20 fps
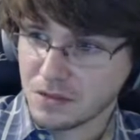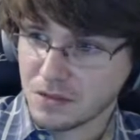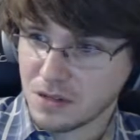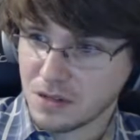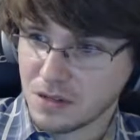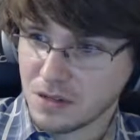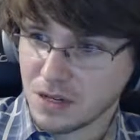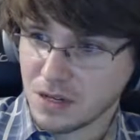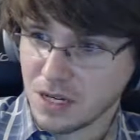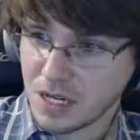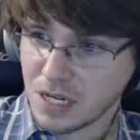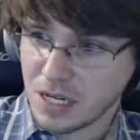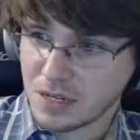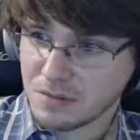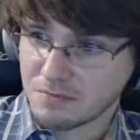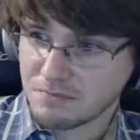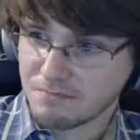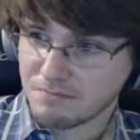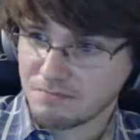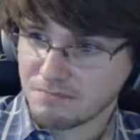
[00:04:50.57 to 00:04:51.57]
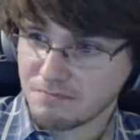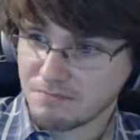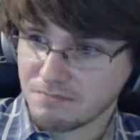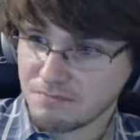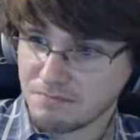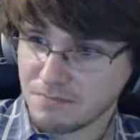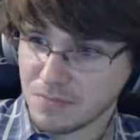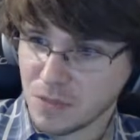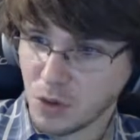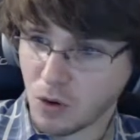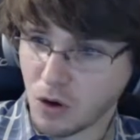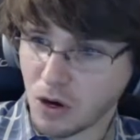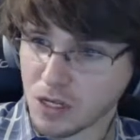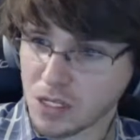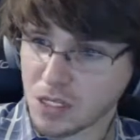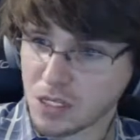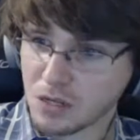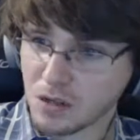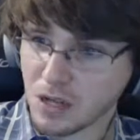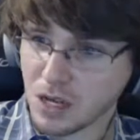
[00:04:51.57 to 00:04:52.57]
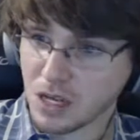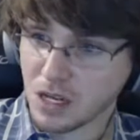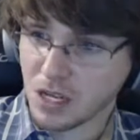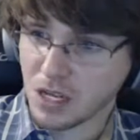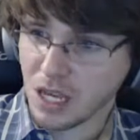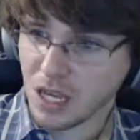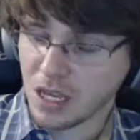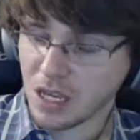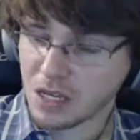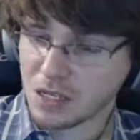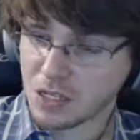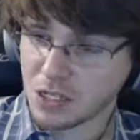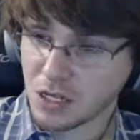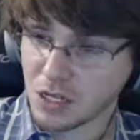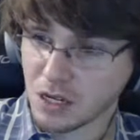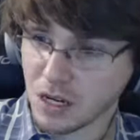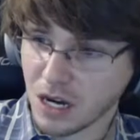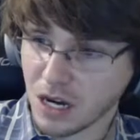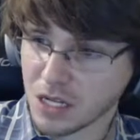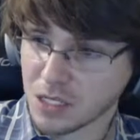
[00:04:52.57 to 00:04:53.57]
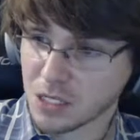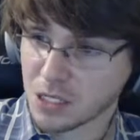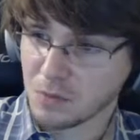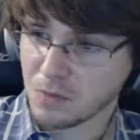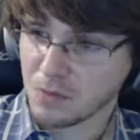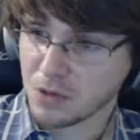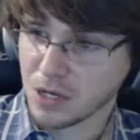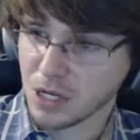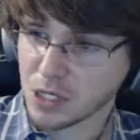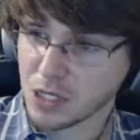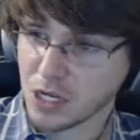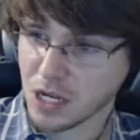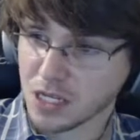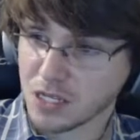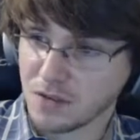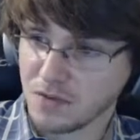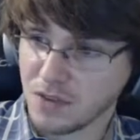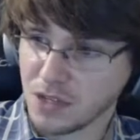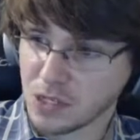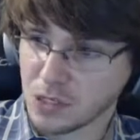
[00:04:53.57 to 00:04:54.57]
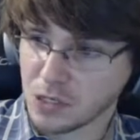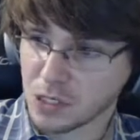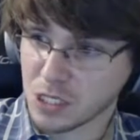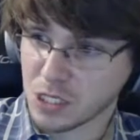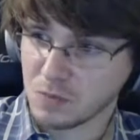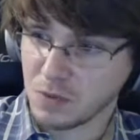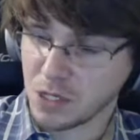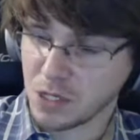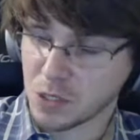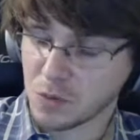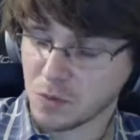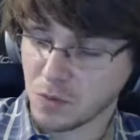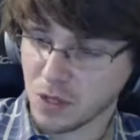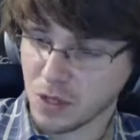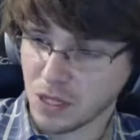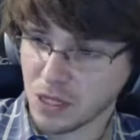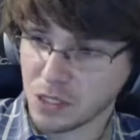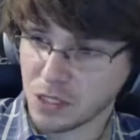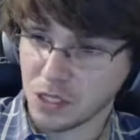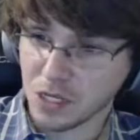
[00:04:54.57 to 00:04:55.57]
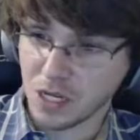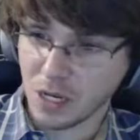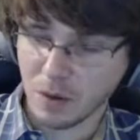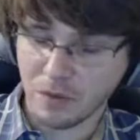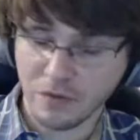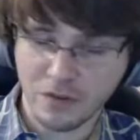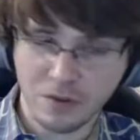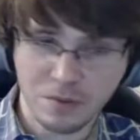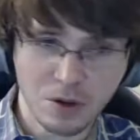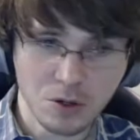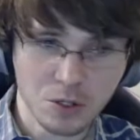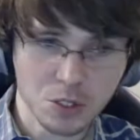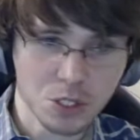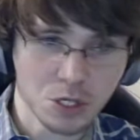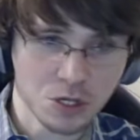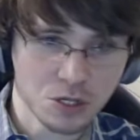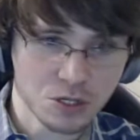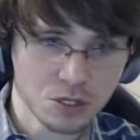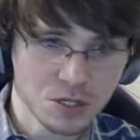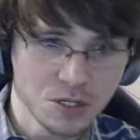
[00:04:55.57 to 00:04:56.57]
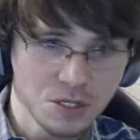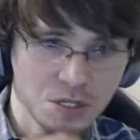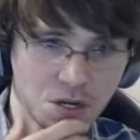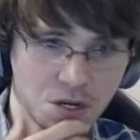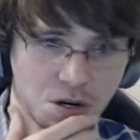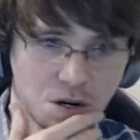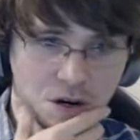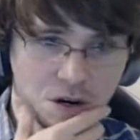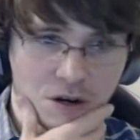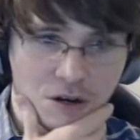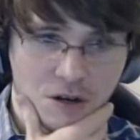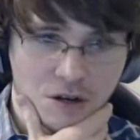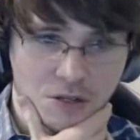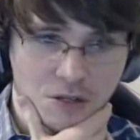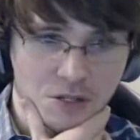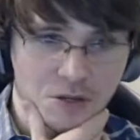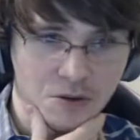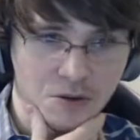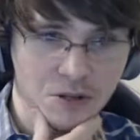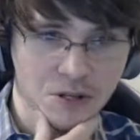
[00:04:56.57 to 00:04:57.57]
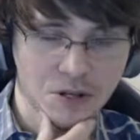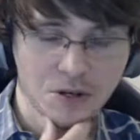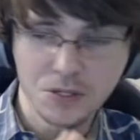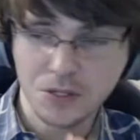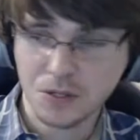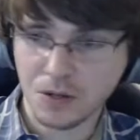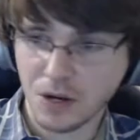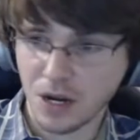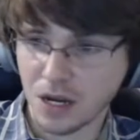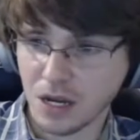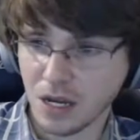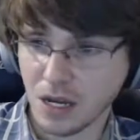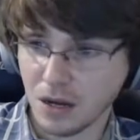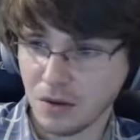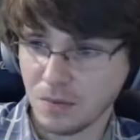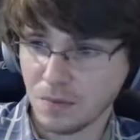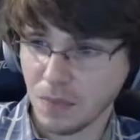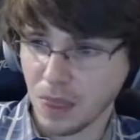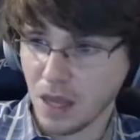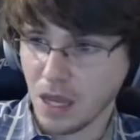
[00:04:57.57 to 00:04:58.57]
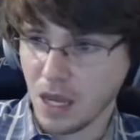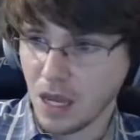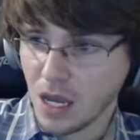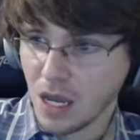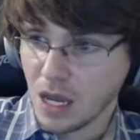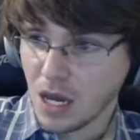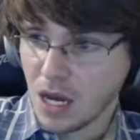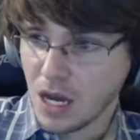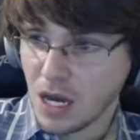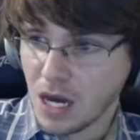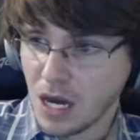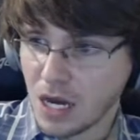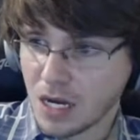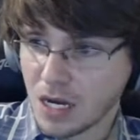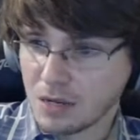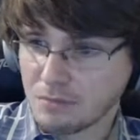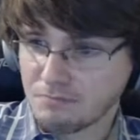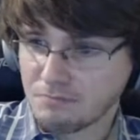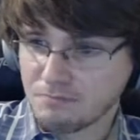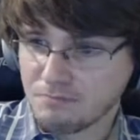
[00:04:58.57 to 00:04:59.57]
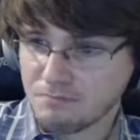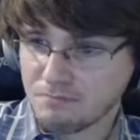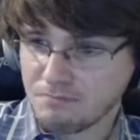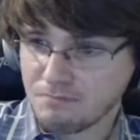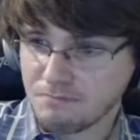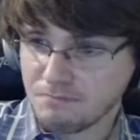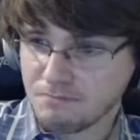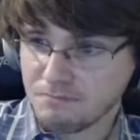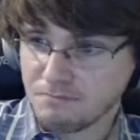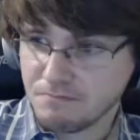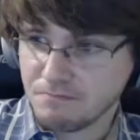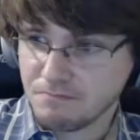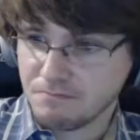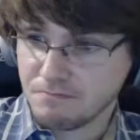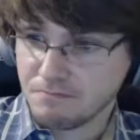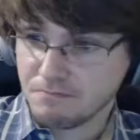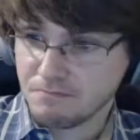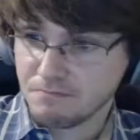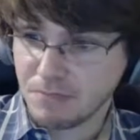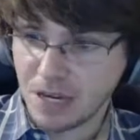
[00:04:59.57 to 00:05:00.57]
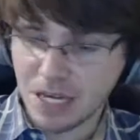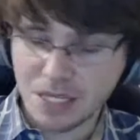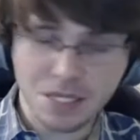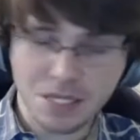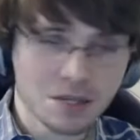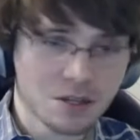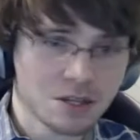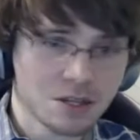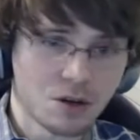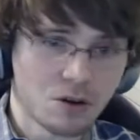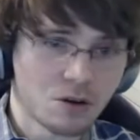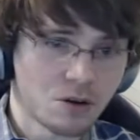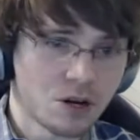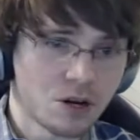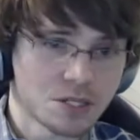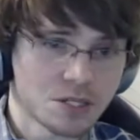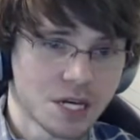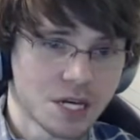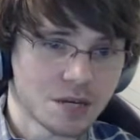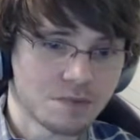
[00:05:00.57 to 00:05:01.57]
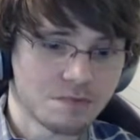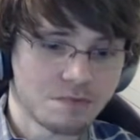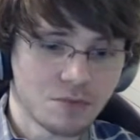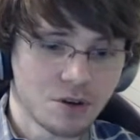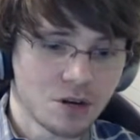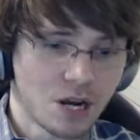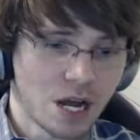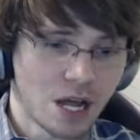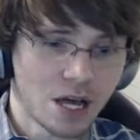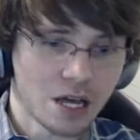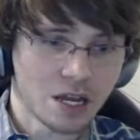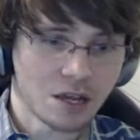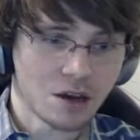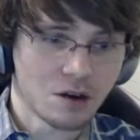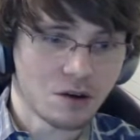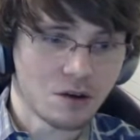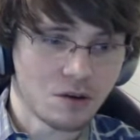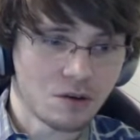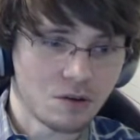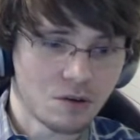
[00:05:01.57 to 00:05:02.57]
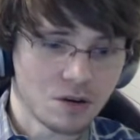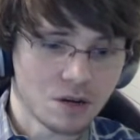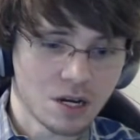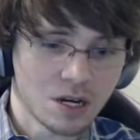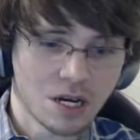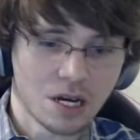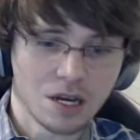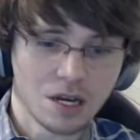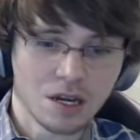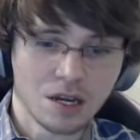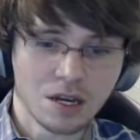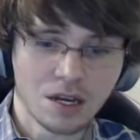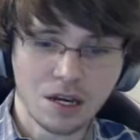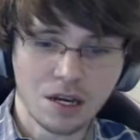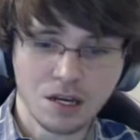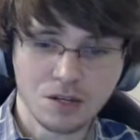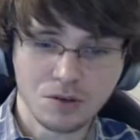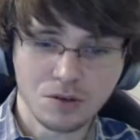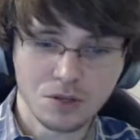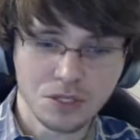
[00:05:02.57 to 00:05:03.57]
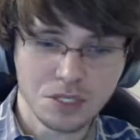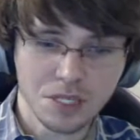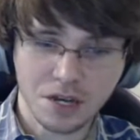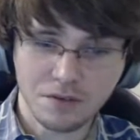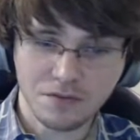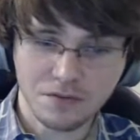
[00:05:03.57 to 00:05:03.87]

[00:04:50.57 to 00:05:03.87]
Um, you are still allowed to engage in constantly protected activities, speech, and religion. However, most churches are also closed right now. Um, basically don't go outside. You're not allowed to go uh, uh, do stuff.